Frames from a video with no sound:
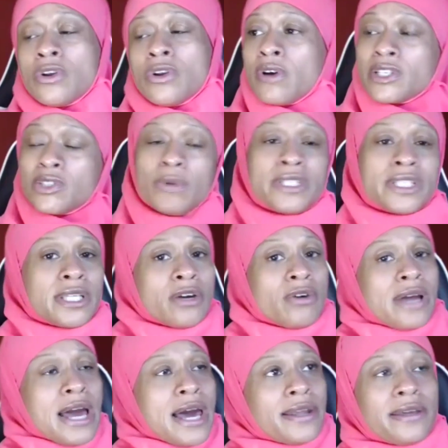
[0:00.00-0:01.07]
you know, because we still
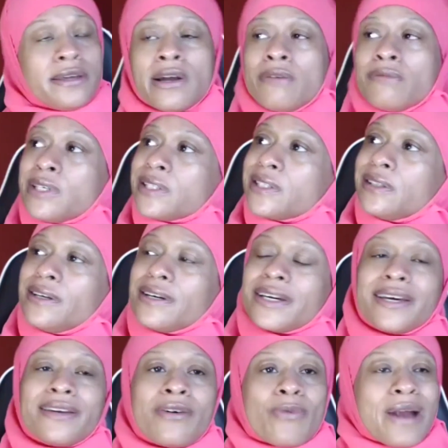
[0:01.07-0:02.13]
kind of, you know, just
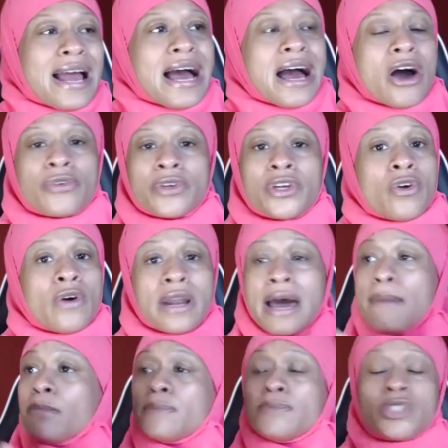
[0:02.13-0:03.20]
looking around, you know, and
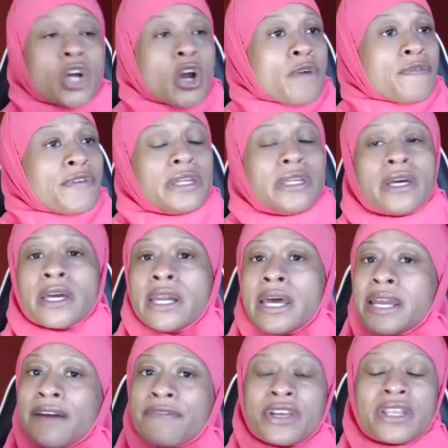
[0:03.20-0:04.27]
I'm observing, looking
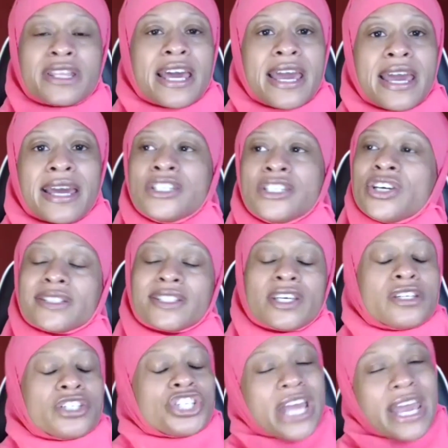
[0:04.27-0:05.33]
at everything and just
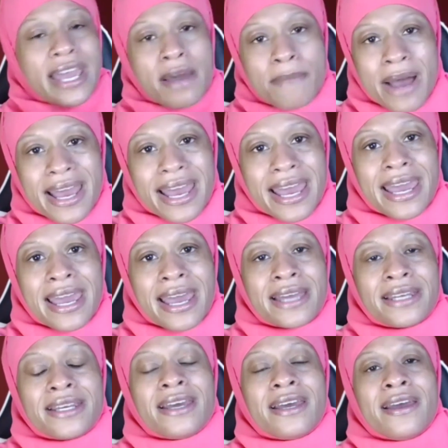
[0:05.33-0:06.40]
shaking my
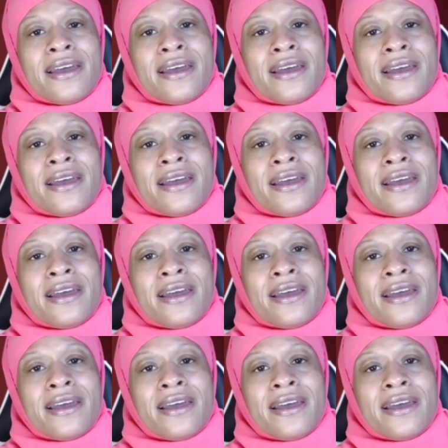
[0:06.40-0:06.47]
head